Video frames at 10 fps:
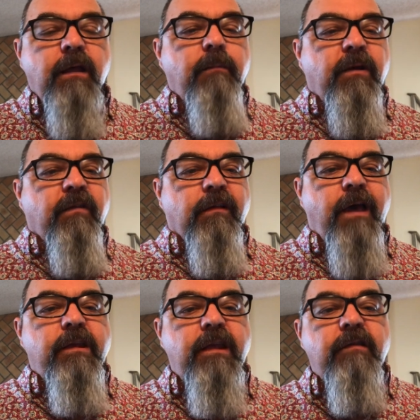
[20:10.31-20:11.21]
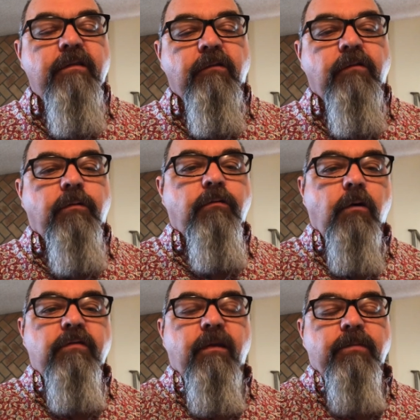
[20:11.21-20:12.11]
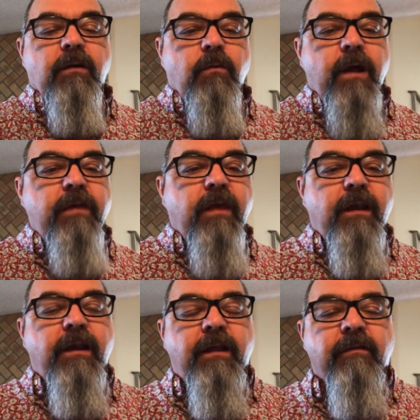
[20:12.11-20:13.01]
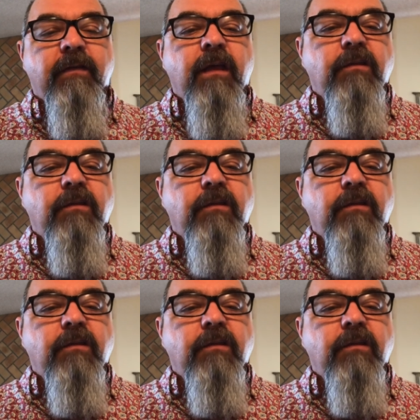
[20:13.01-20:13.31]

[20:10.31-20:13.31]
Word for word: but it's a lot easier to throw something away than it is